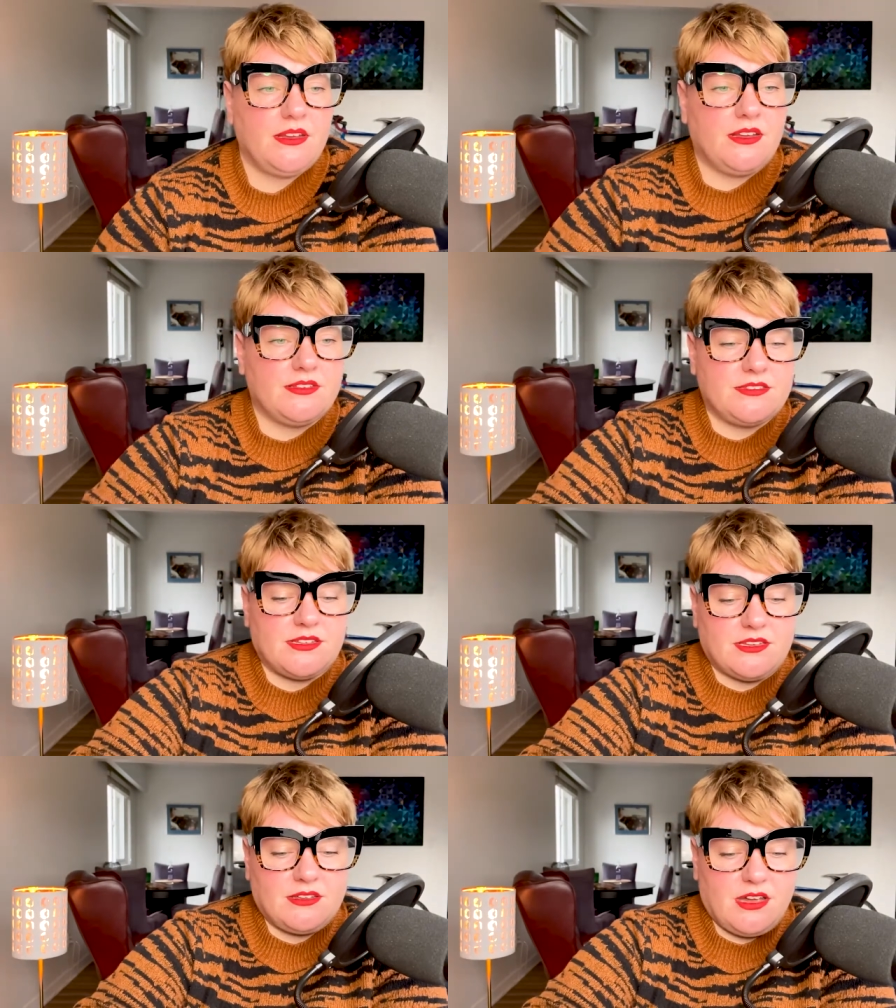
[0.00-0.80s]
Let's
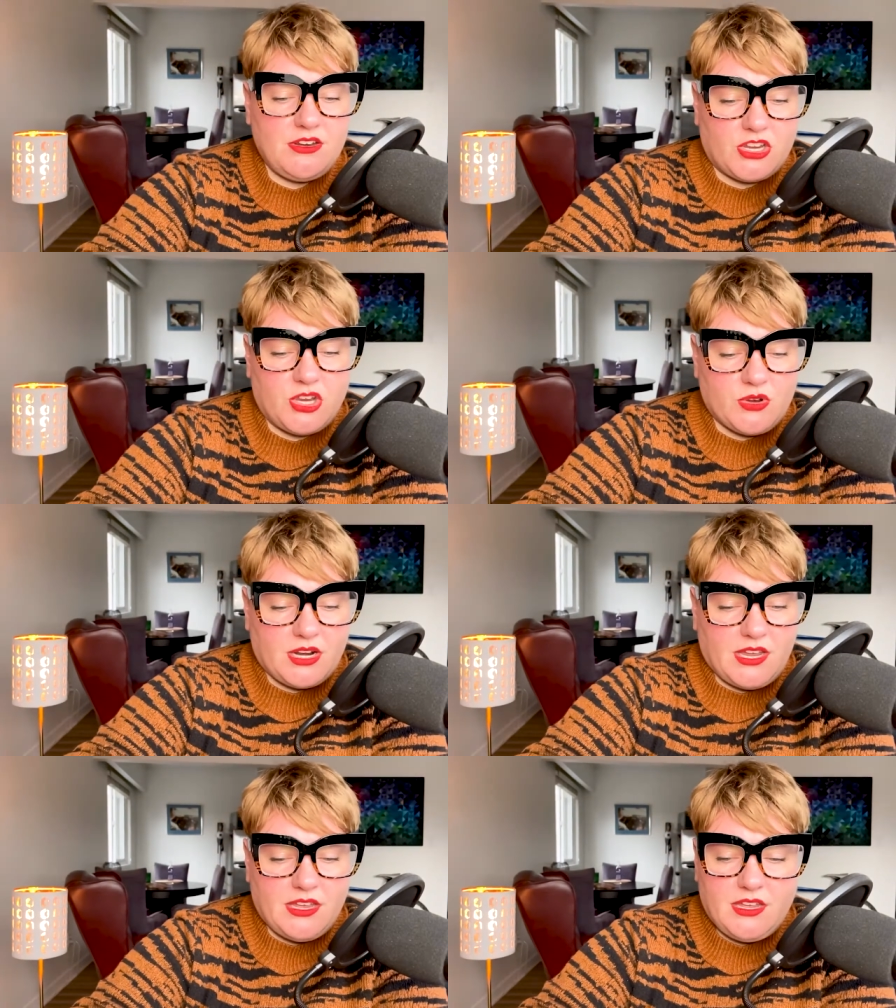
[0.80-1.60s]
see. I'm going to
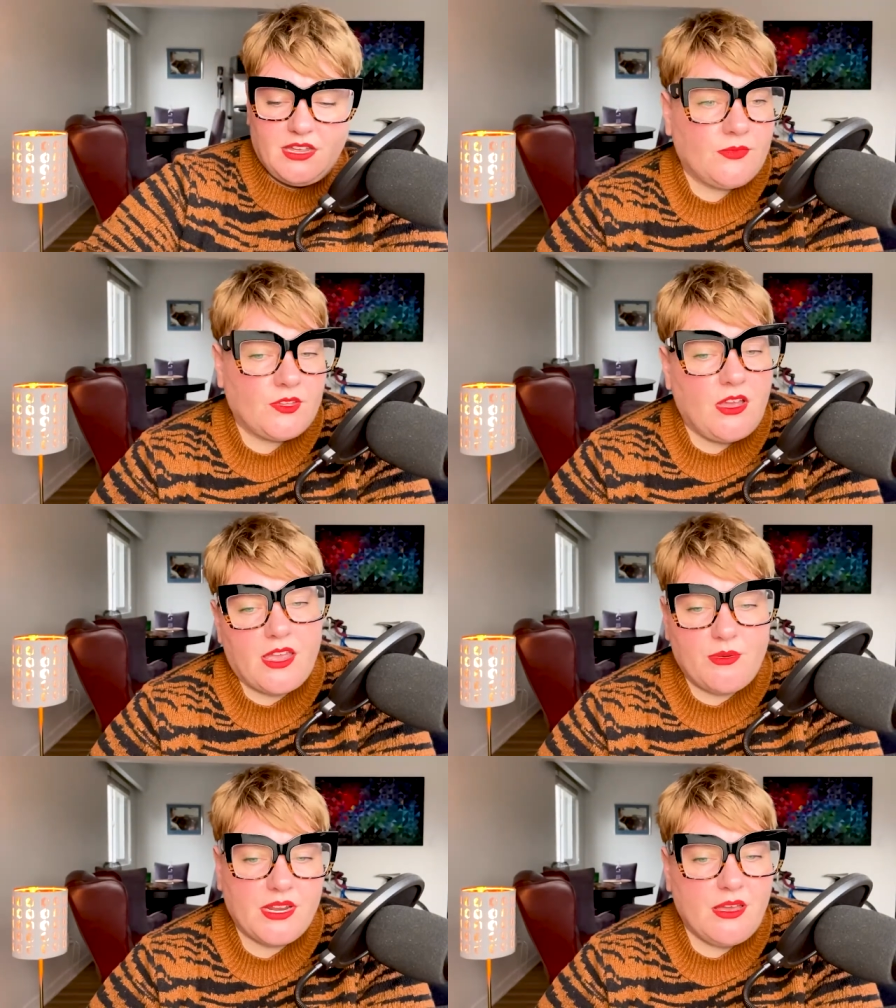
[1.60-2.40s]
Google it.
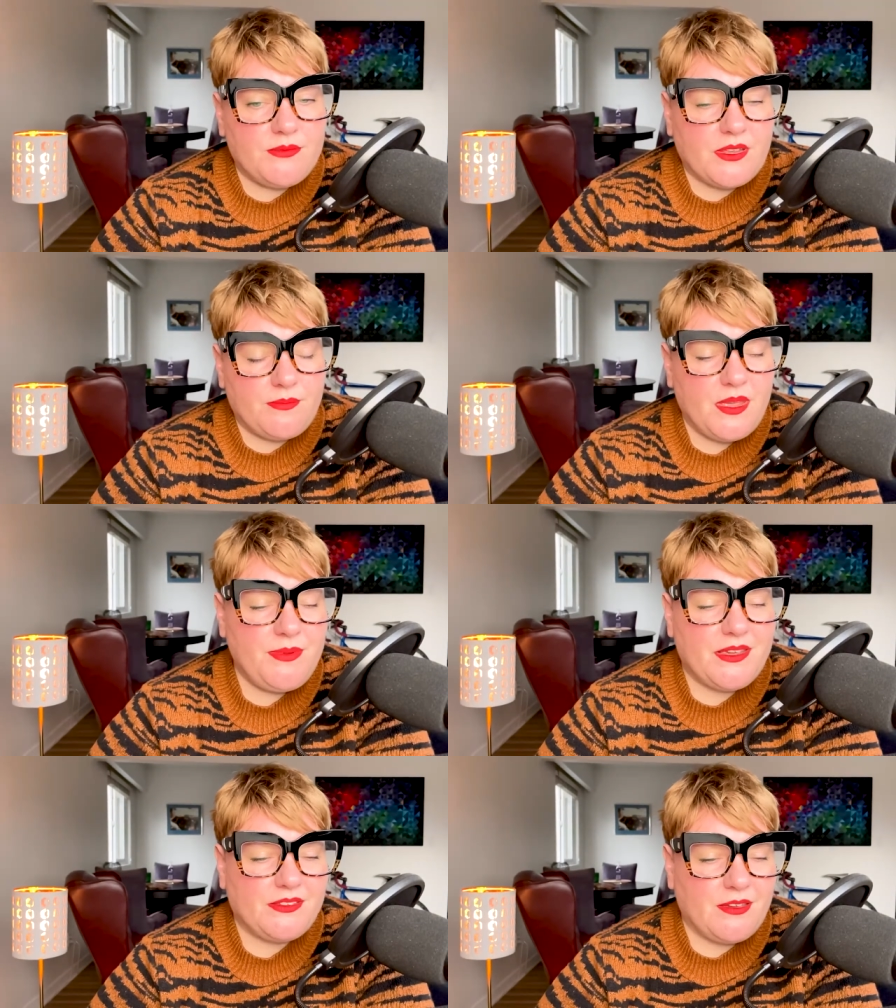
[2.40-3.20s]
Okay, well, it comes up. Maybe
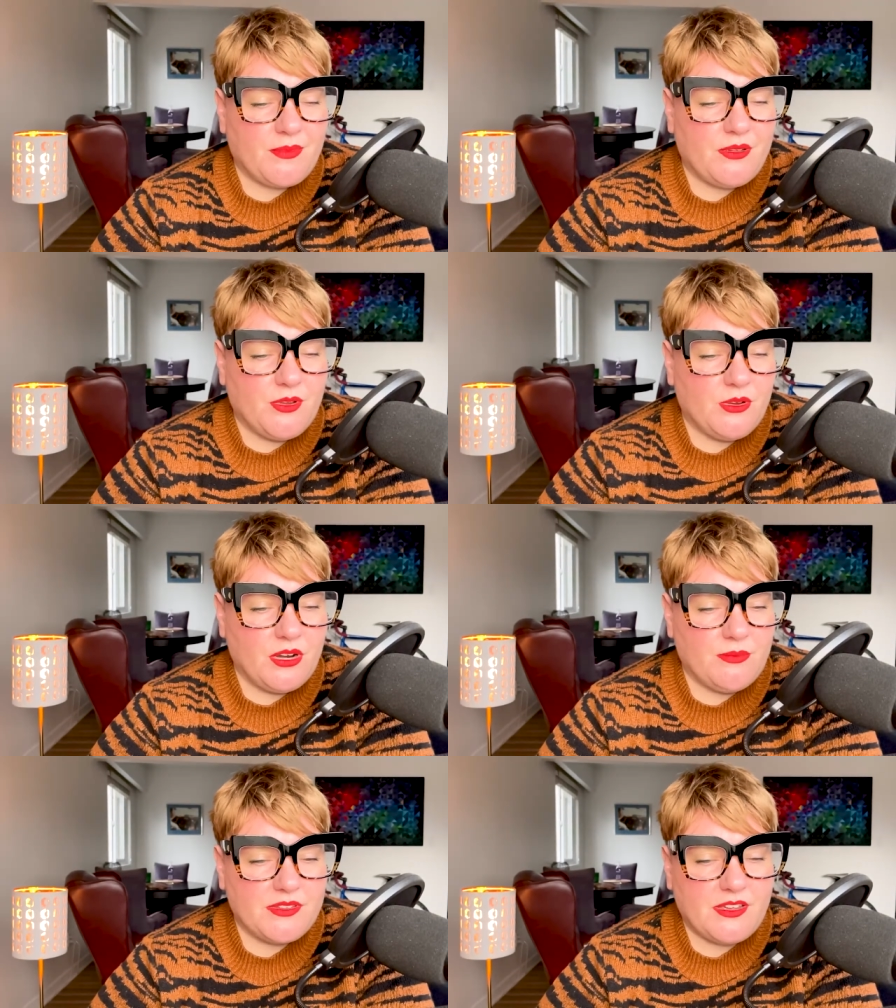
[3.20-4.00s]
because I'm
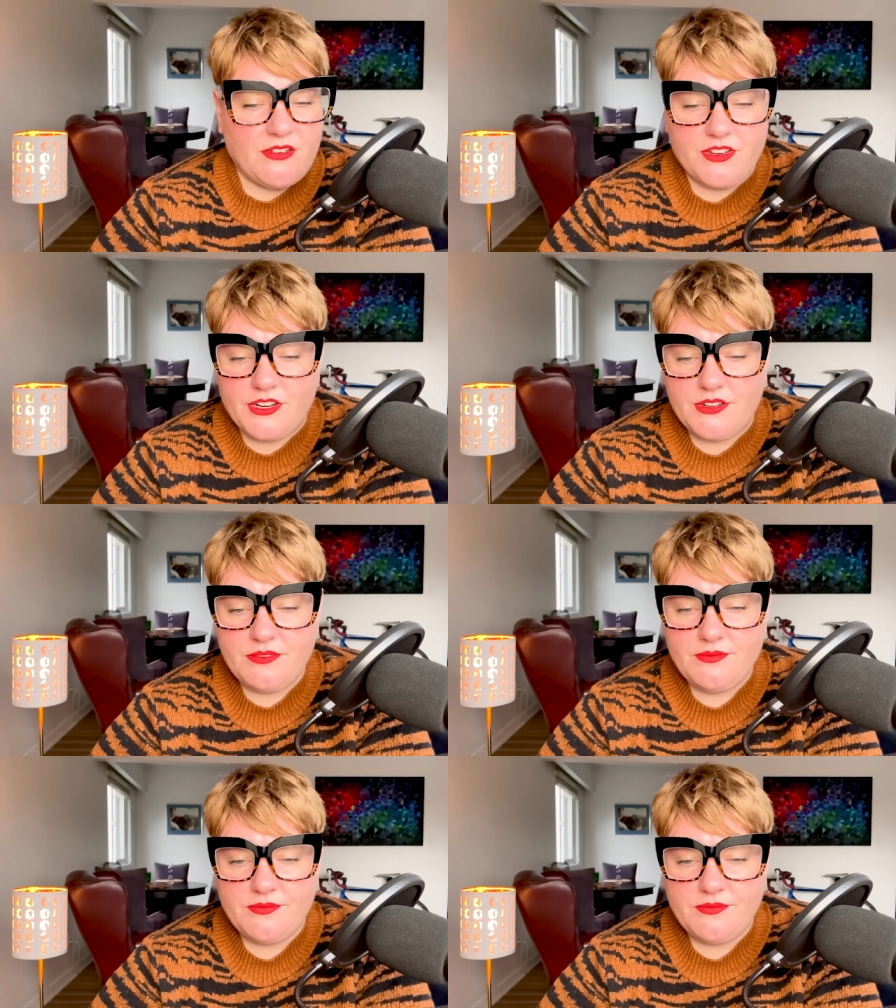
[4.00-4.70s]
Googling myself, you know.